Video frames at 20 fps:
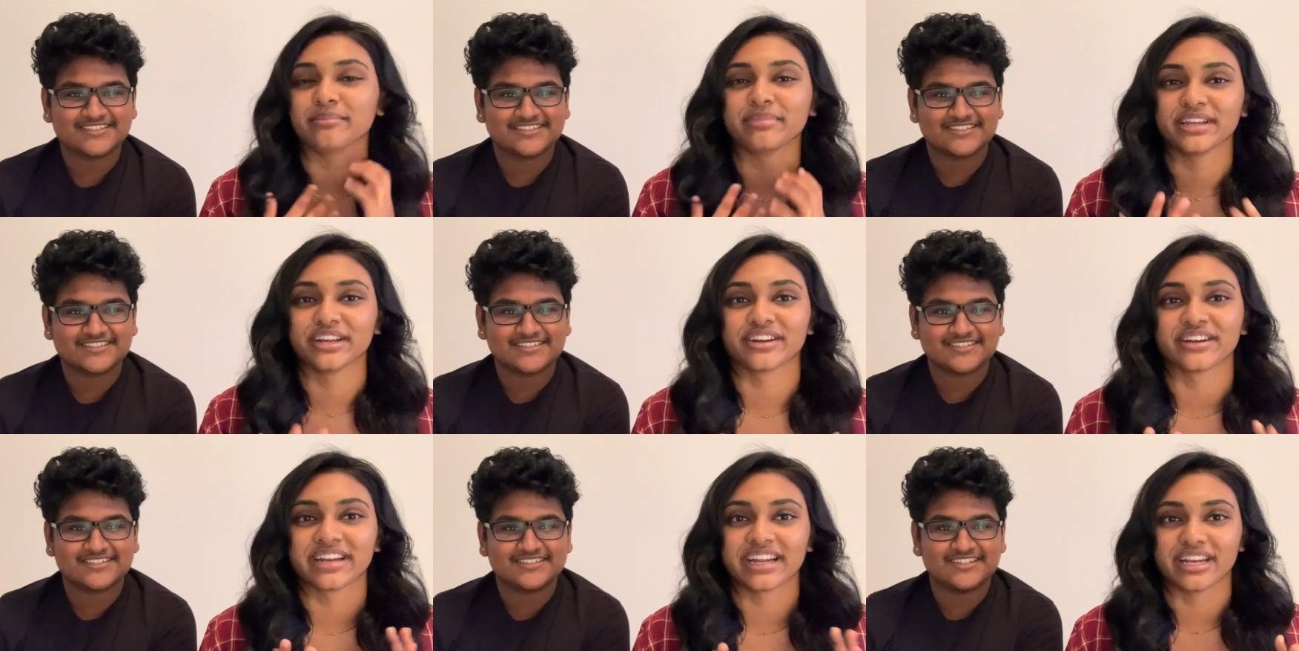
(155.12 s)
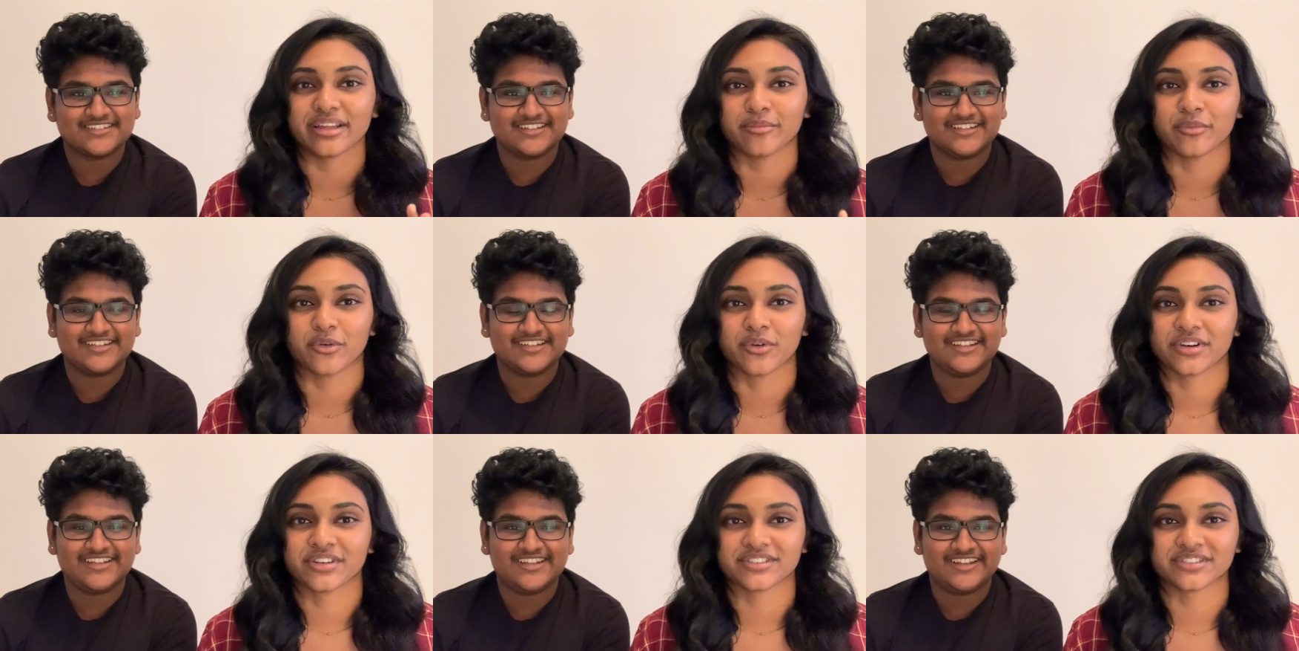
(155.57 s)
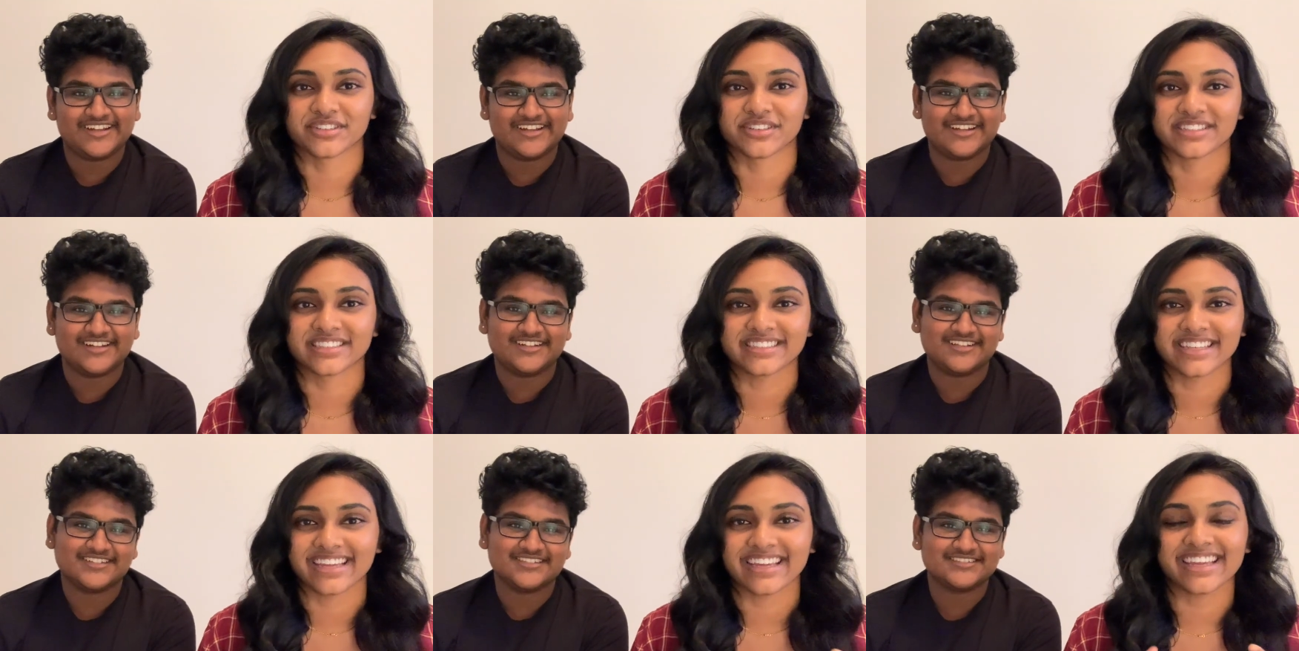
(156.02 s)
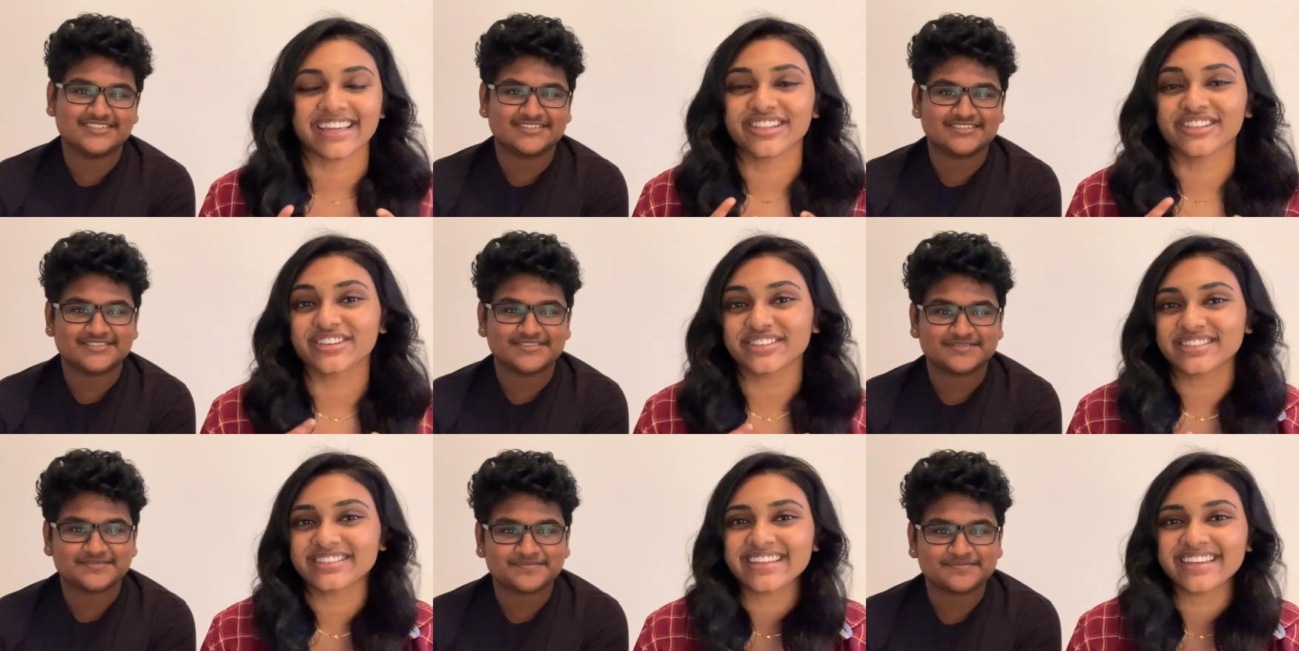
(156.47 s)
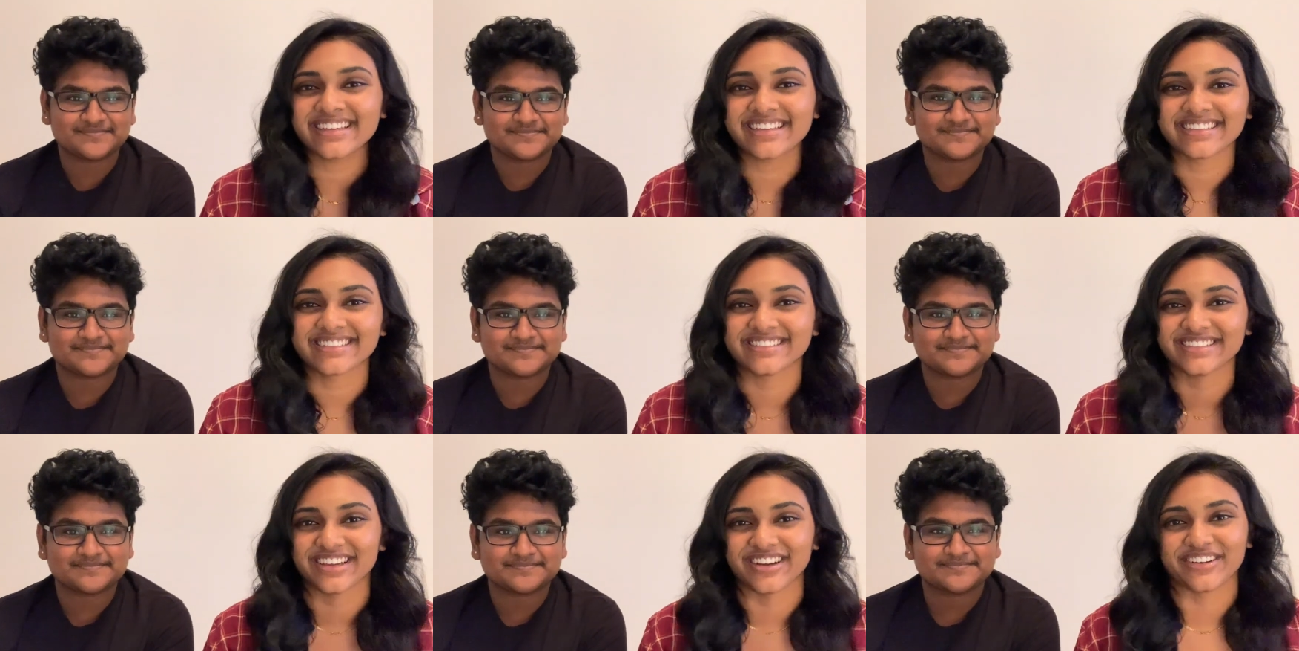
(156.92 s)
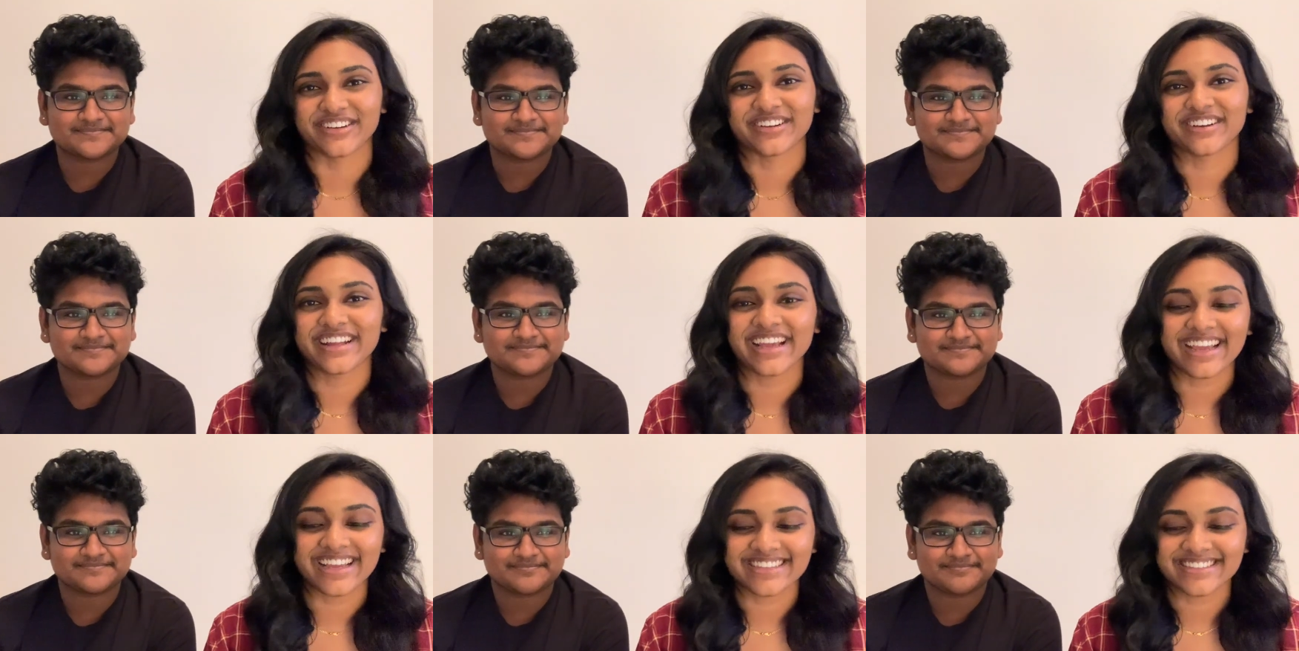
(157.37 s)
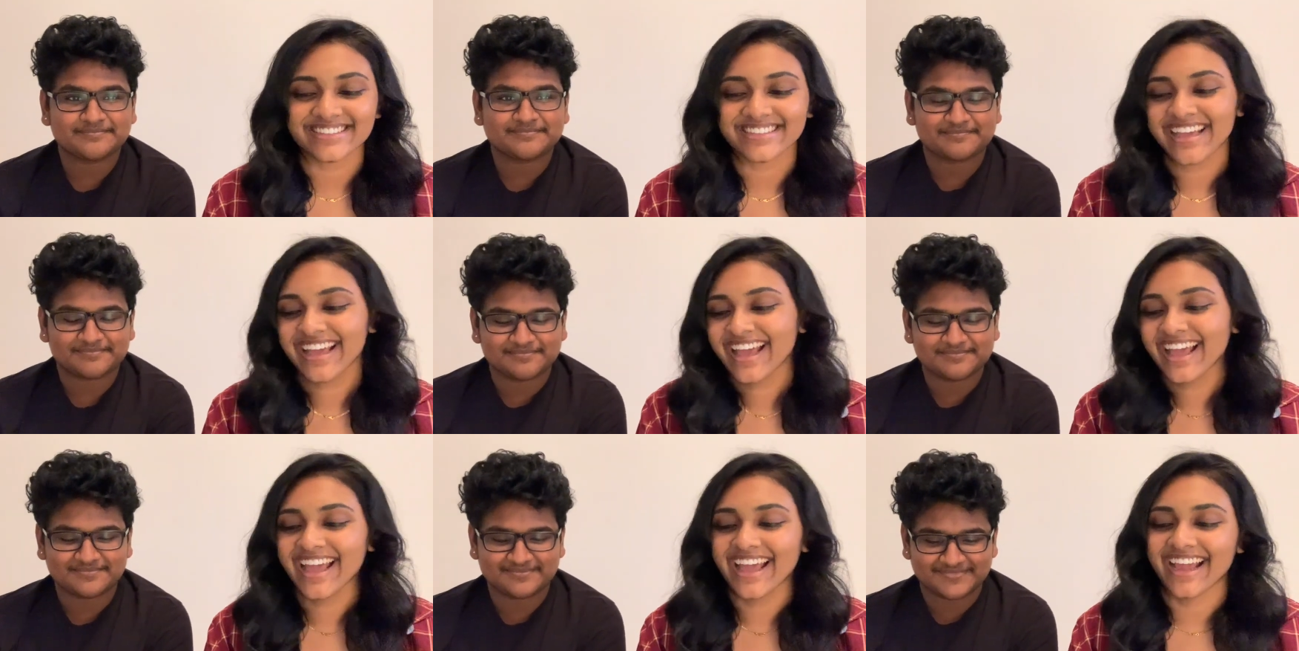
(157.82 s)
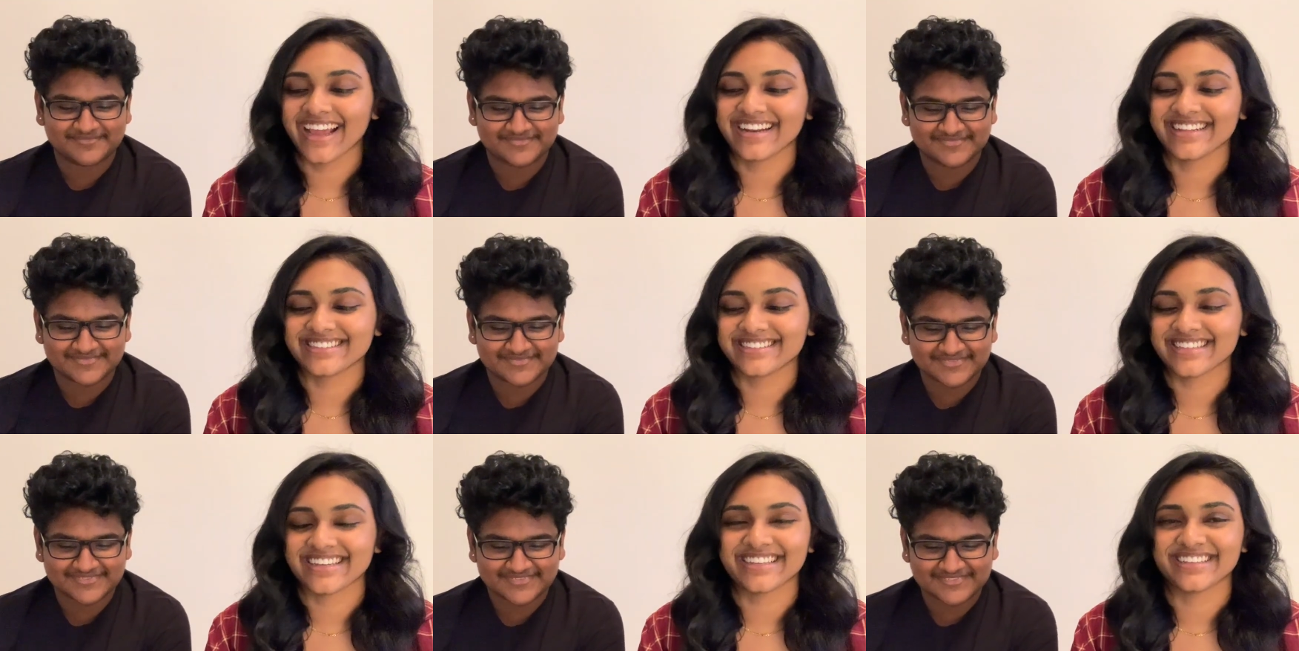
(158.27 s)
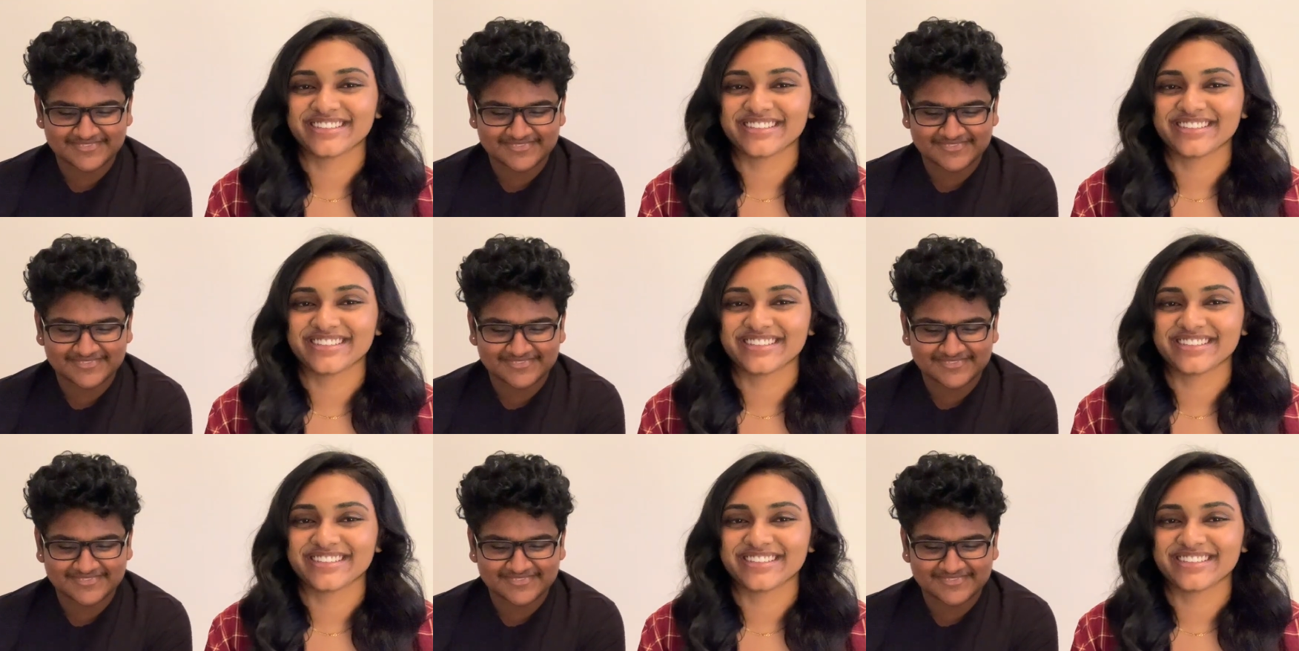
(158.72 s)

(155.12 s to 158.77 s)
Speaker 1: beard anymore. Yeah. So it's like he looks like his younger days and it's like